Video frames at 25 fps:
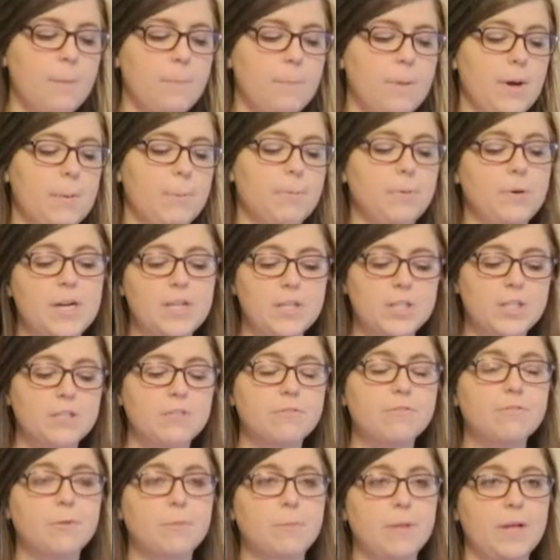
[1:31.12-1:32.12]

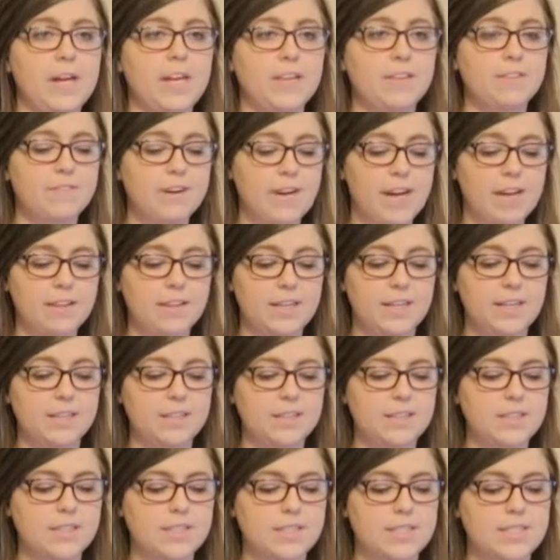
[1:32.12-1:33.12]
Preparation for playing the
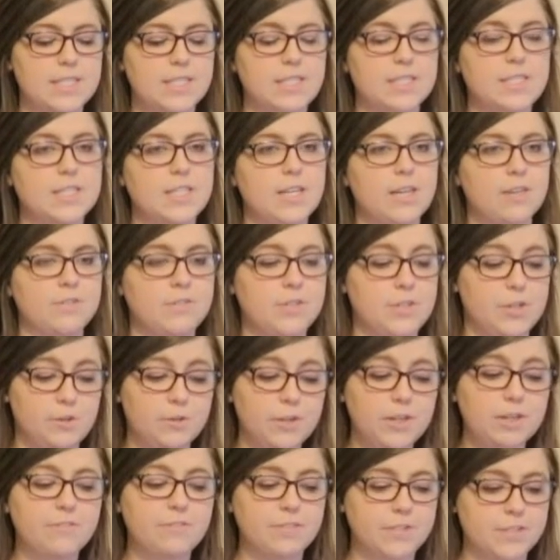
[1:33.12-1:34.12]
violin consists of
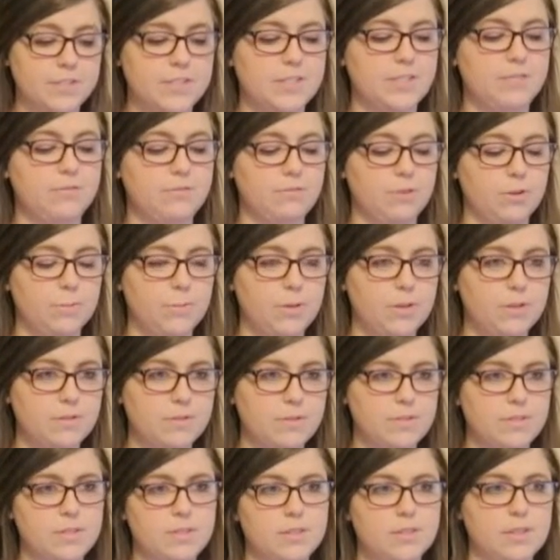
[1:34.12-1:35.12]
tuning first and
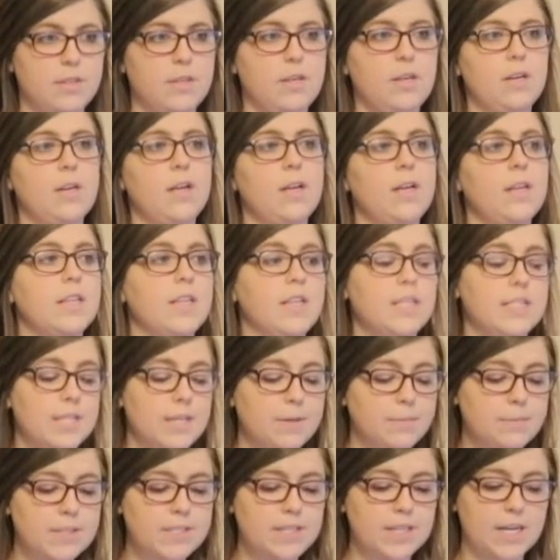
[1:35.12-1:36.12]
foremost. This
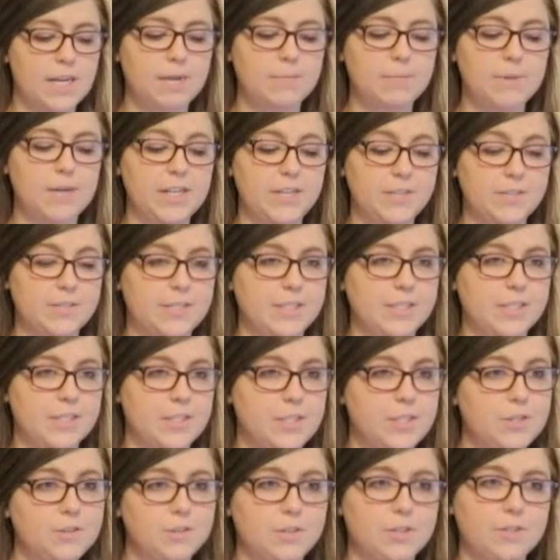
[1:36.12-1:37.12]
can be done by using a
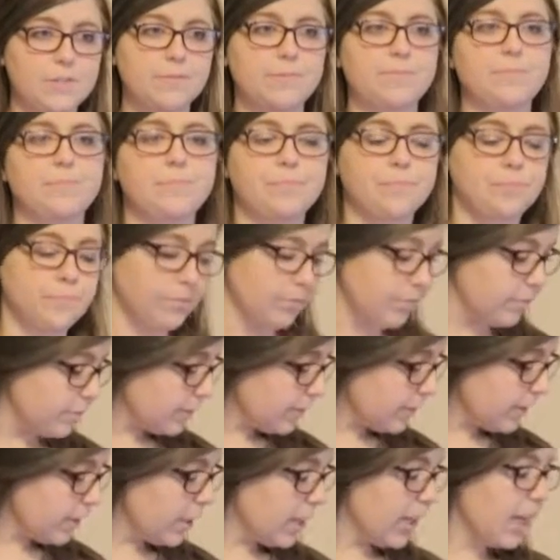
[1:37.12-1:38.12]
tuner.
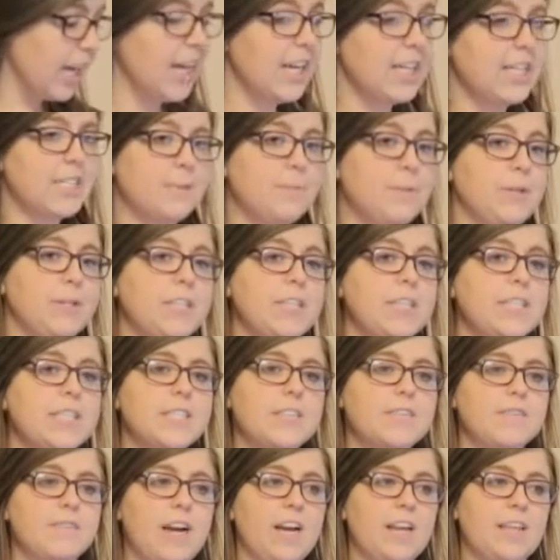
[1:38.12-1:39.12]

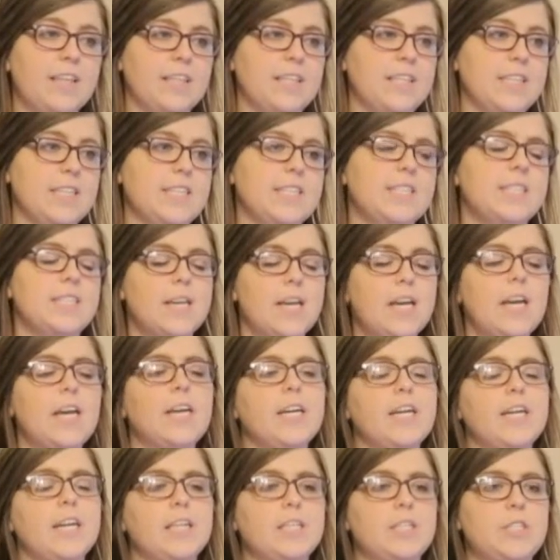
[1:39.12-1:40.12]
Experienced violinists
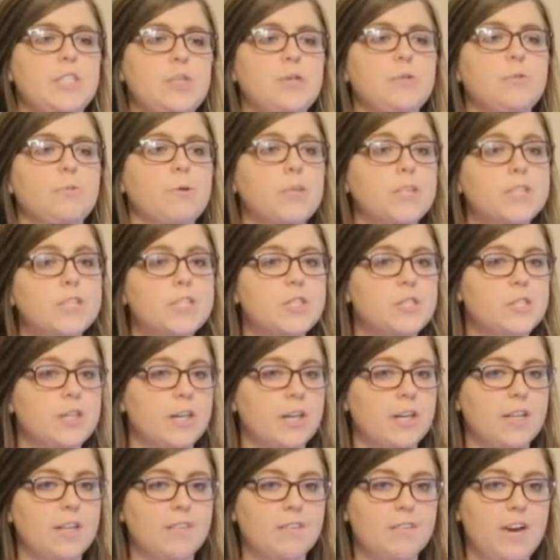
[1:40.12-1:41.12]
can tune one
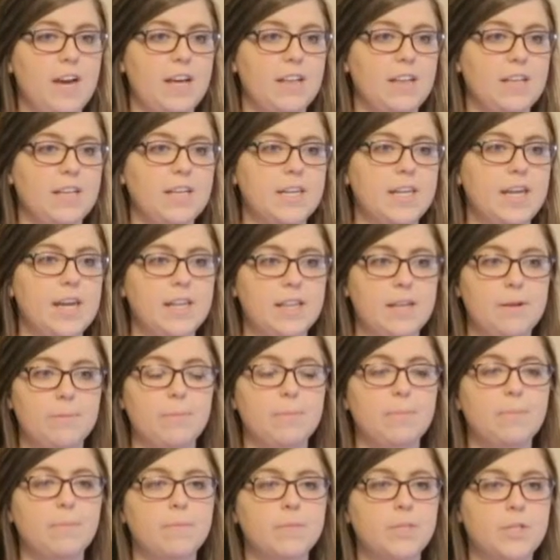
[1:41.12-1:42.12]
string on the violin and then
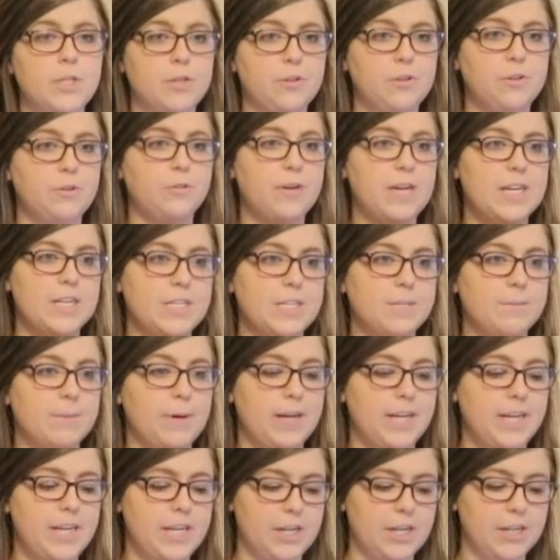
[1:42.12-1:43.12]
tune the rest
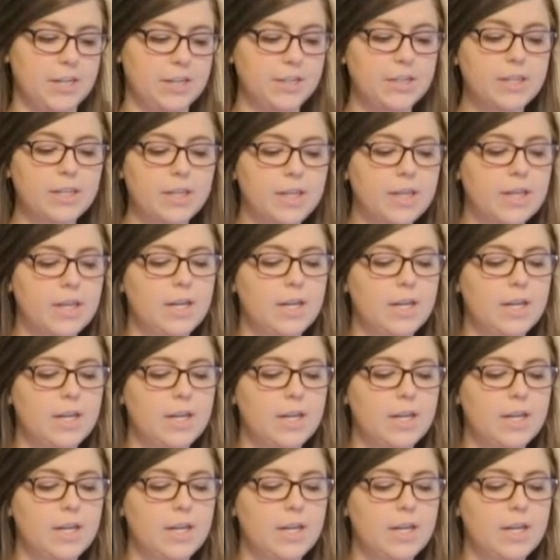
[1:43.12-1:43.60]
by ear,